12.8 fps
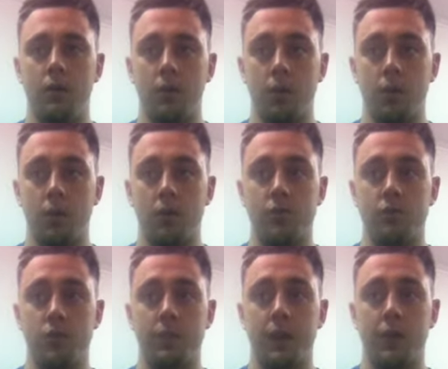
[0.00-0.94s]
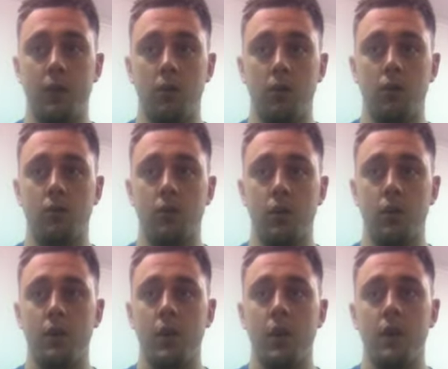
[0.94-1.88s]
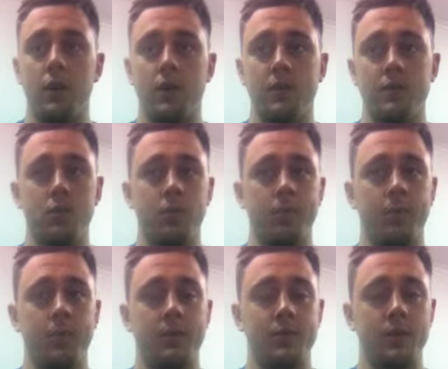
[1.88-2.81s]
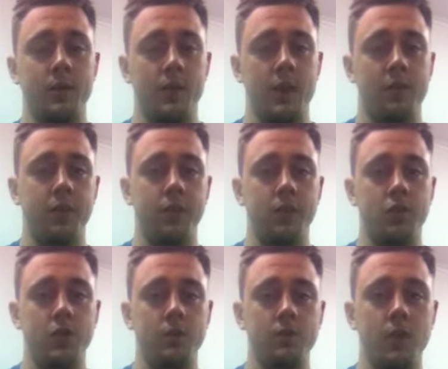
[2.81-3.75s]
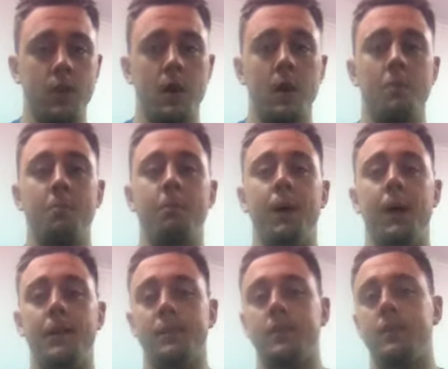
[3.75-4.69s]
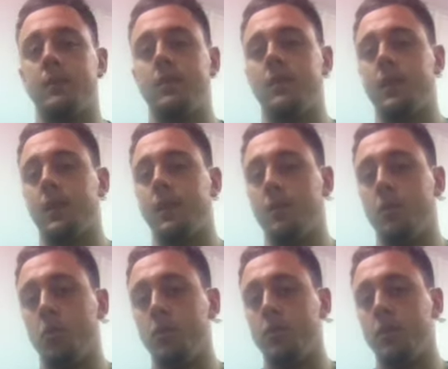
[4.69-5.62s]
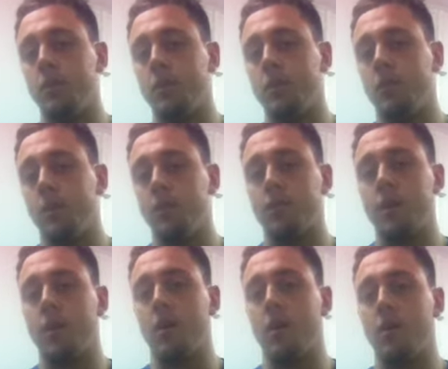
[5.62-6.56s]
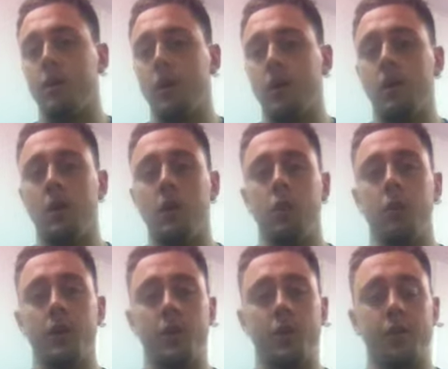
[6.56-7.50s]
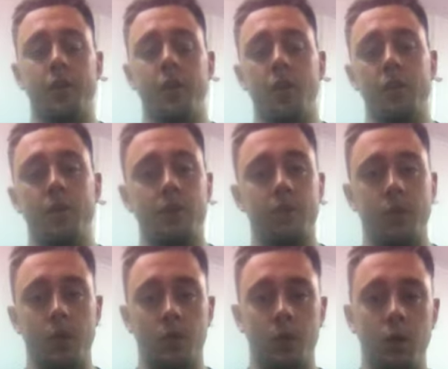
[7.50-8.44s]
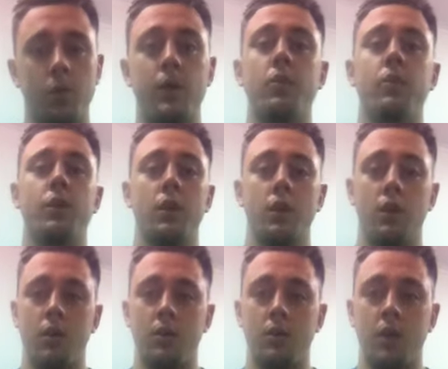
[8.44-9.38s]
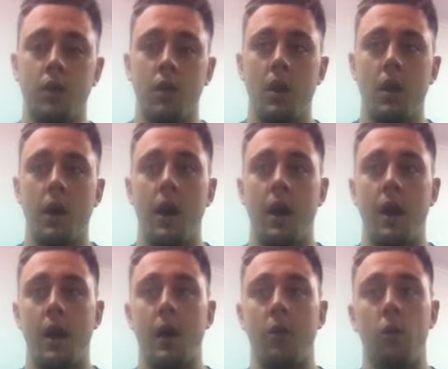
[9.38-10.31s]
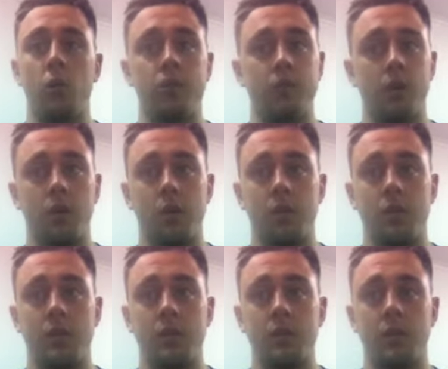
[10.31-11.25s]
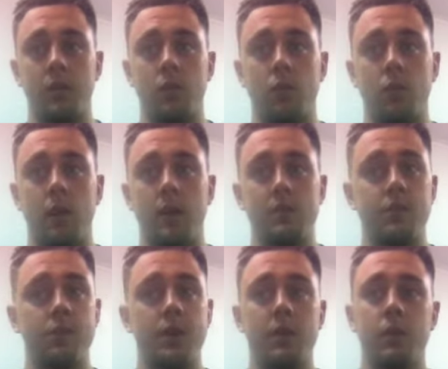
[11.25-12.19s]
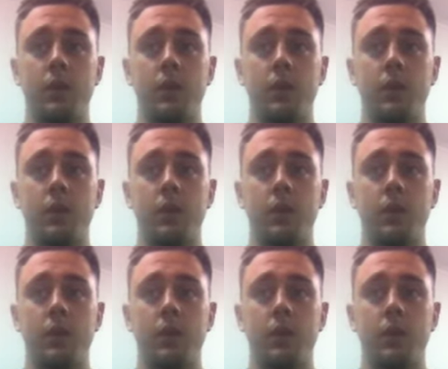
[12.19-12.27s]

strongman log. So these are two implements that we don't have in the gym, but the movement is ground to overhead. We know ground to overhead very well, we do it a lot. Also, there's ways around.